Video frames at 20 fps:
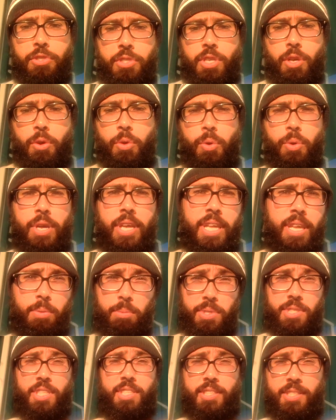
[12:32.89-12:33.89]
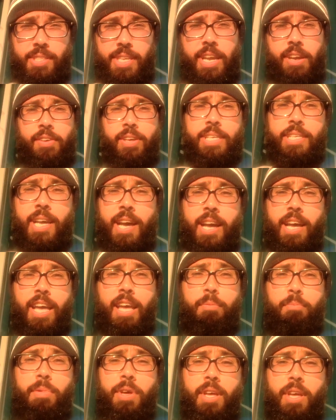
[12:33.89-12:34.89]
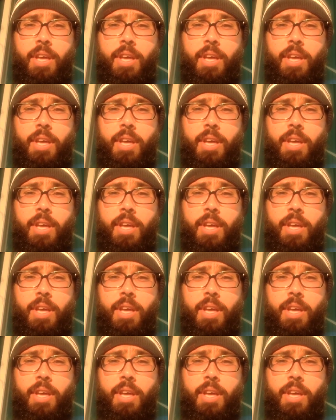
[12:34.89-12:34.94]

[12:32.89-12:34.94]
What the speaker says: so it was a scary time.